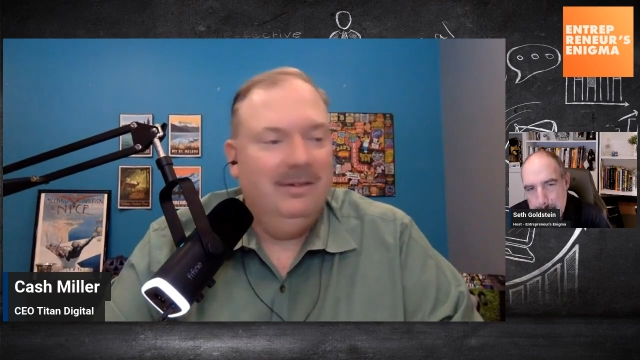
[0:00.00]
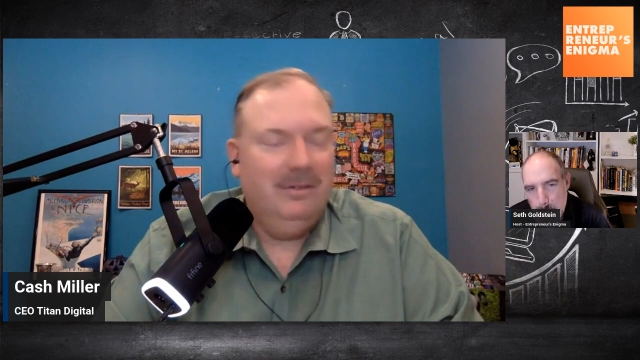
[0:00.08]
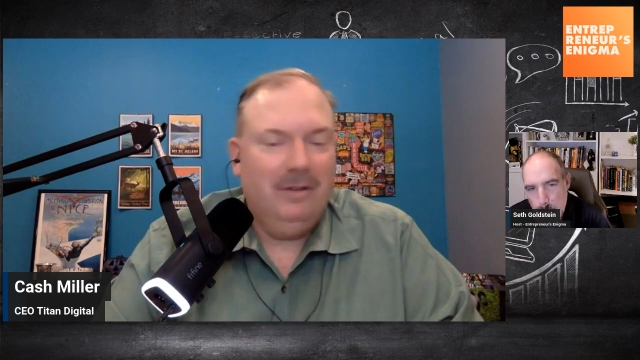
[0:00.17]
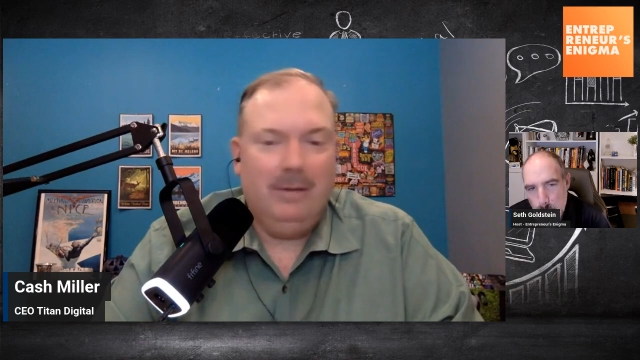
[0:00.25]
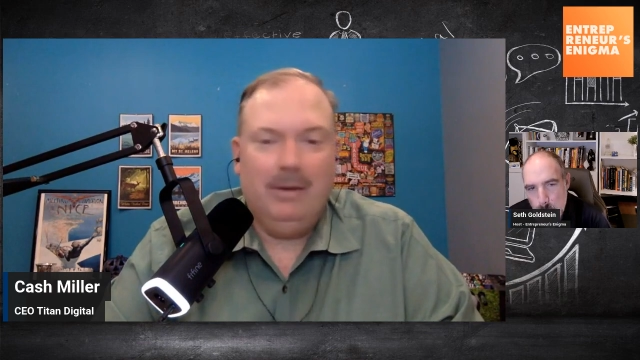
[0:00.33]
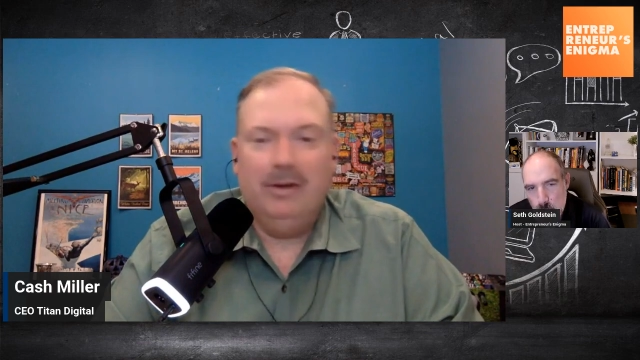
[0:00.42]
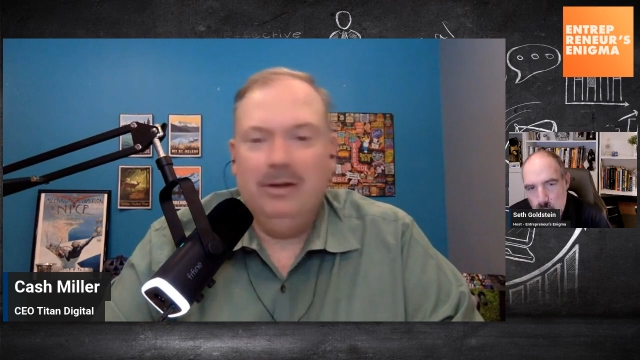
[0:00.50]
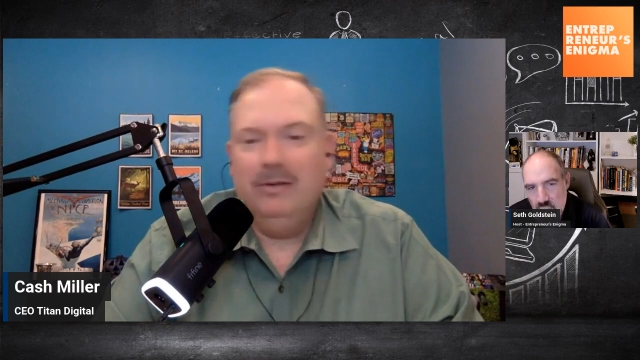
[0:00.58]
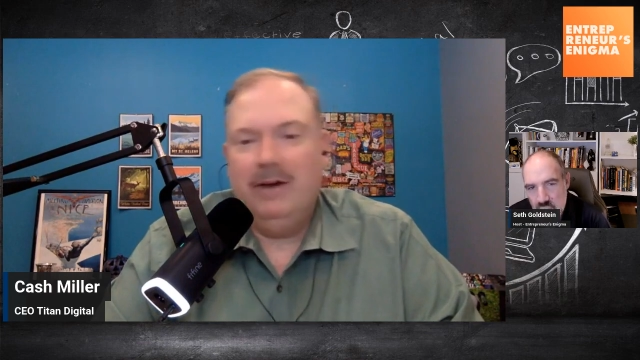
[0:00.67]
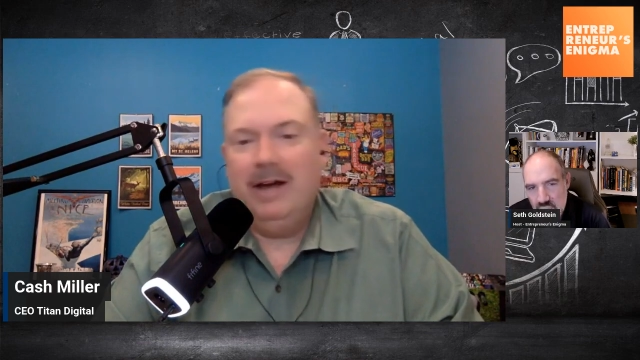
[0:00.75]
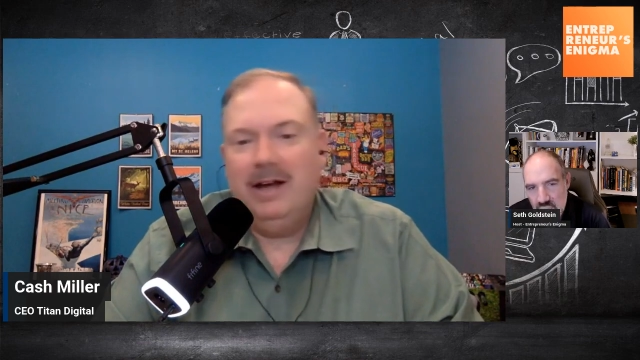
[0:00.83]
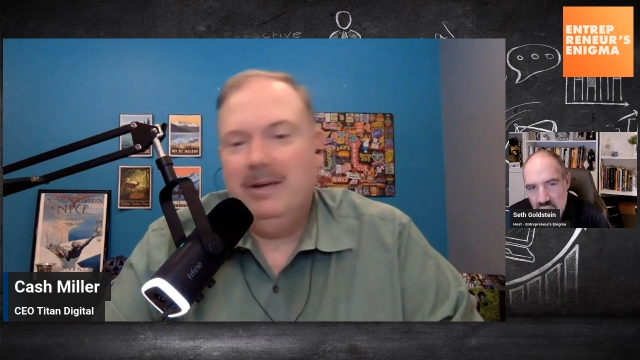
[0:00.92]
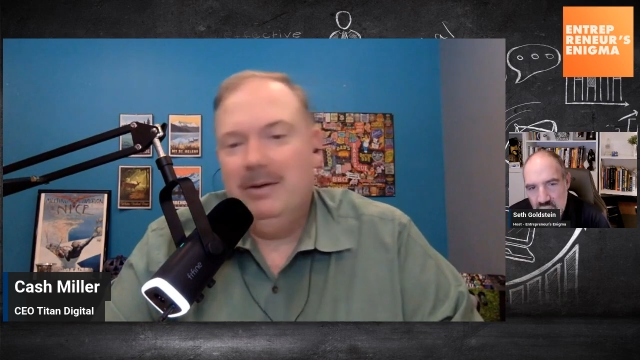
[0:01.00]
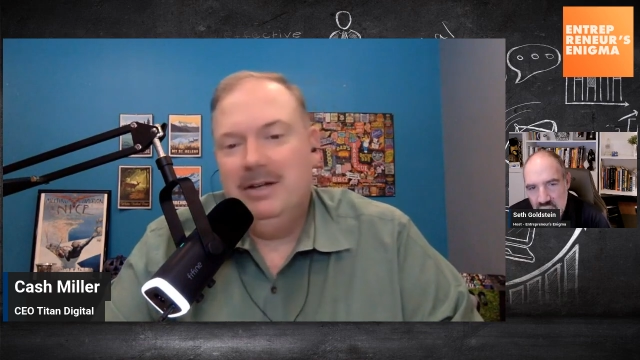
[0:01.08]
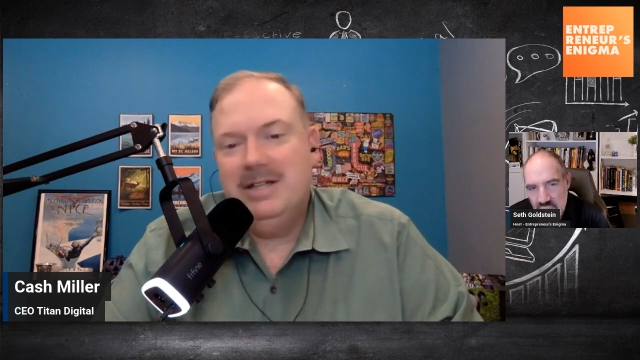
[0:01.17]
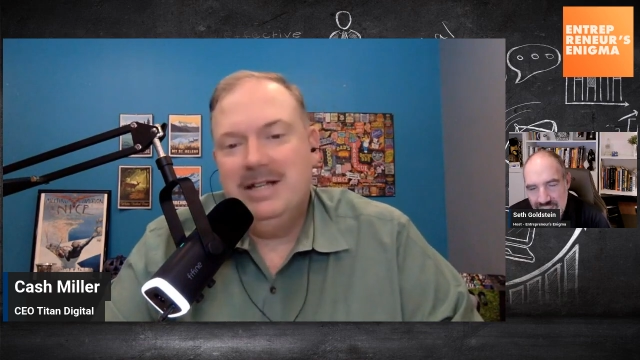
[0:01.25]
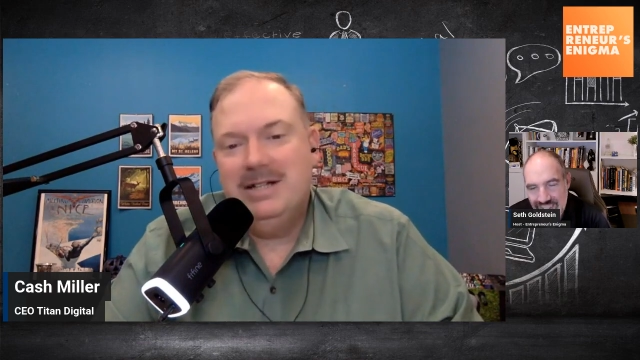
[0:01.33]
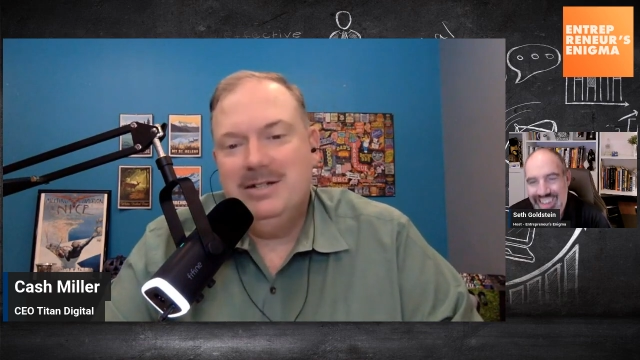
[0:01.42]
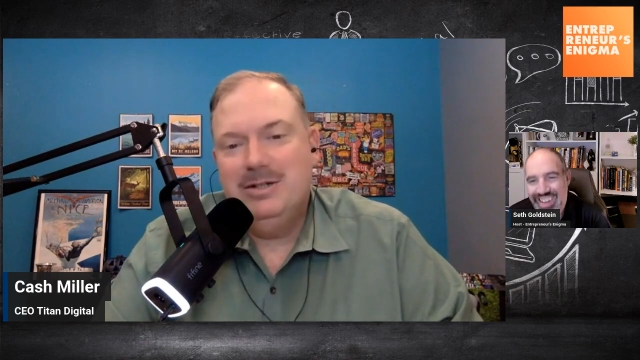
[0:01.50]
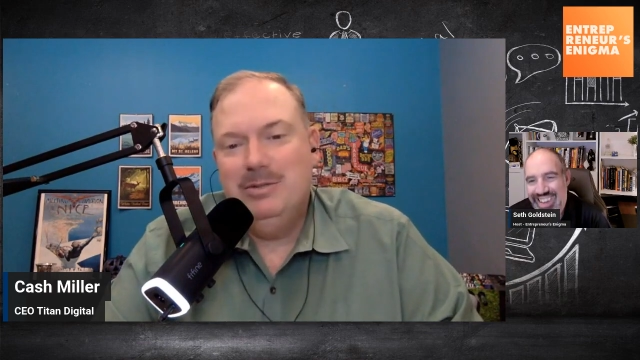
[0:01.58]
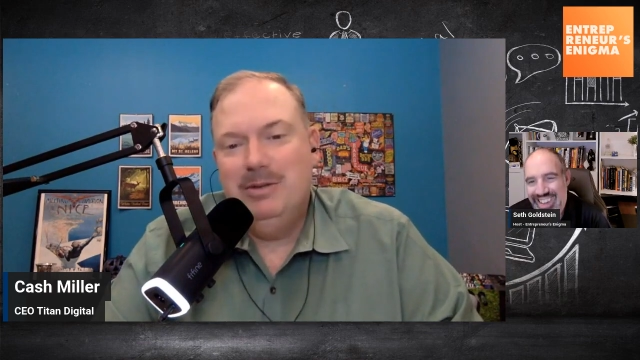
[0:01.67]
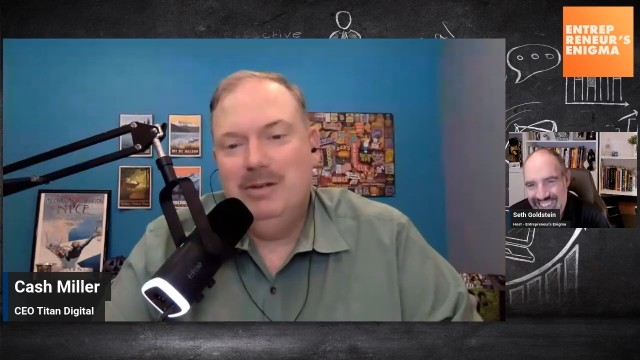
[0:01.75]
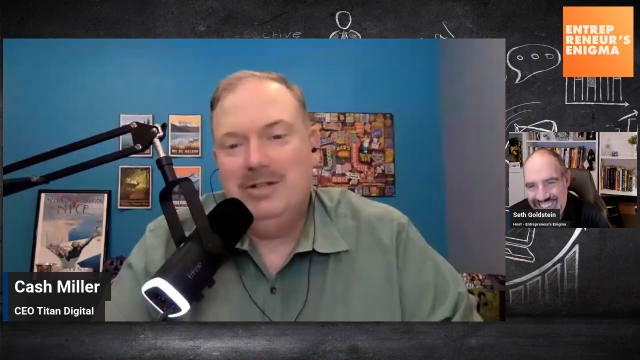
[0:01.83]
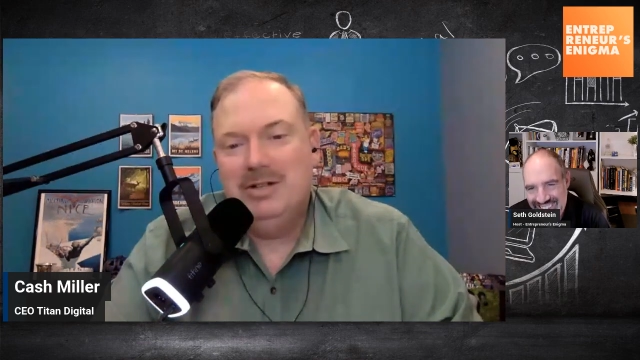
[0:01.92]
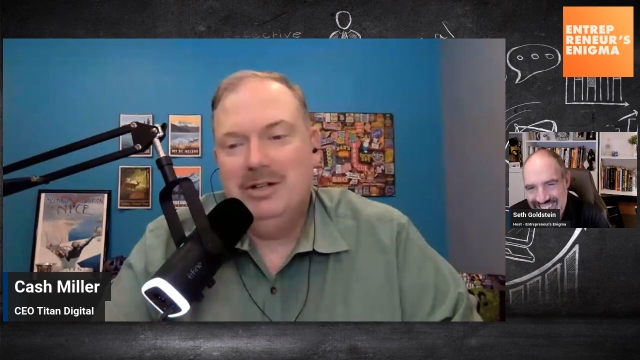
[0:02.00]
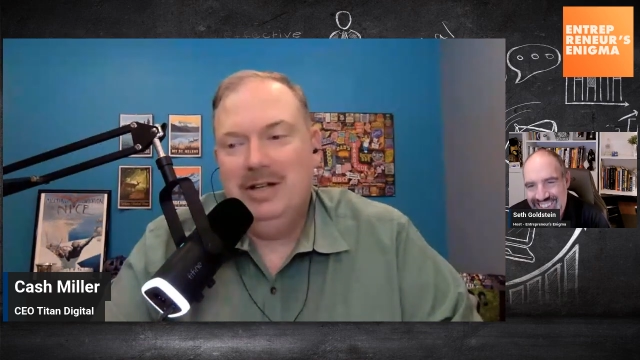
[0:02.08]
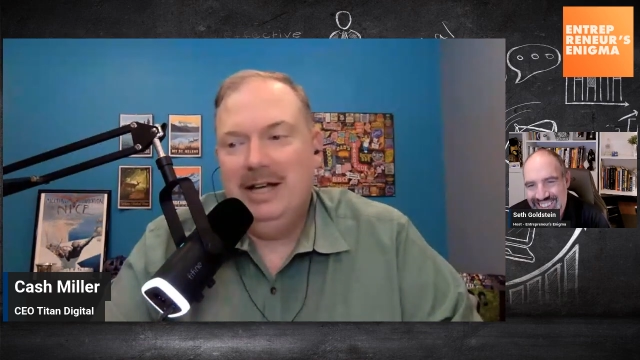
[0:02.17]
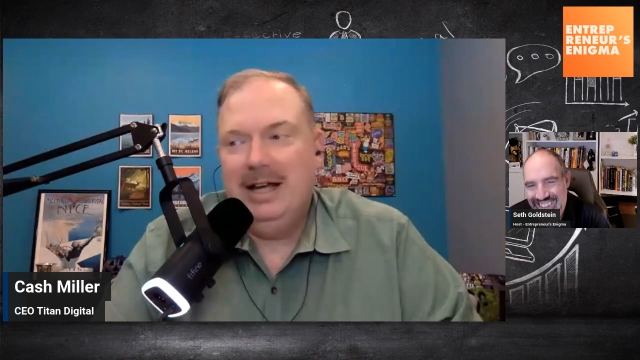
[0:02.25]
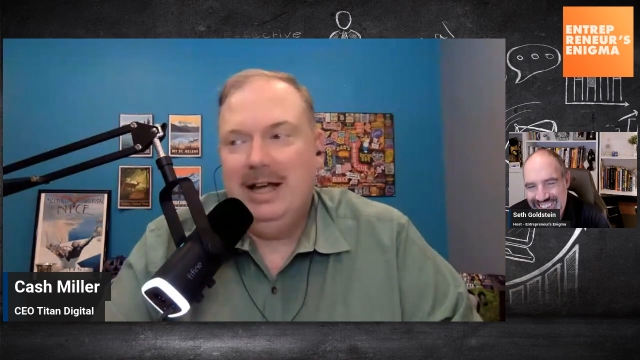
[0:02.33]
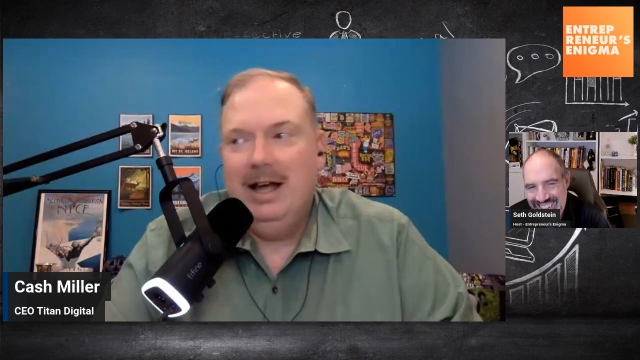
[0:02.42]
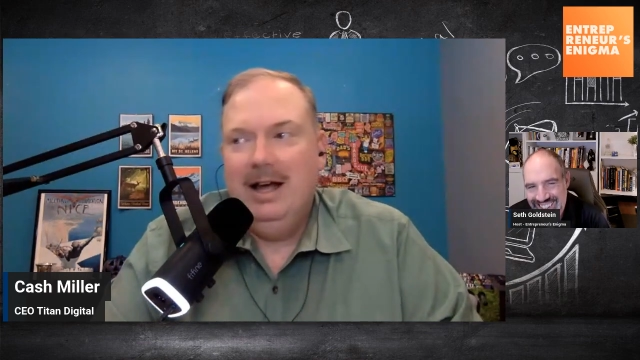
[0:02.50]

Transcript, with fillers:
Speaker 1: talk about nerve wracking when it takes you two months and you're like,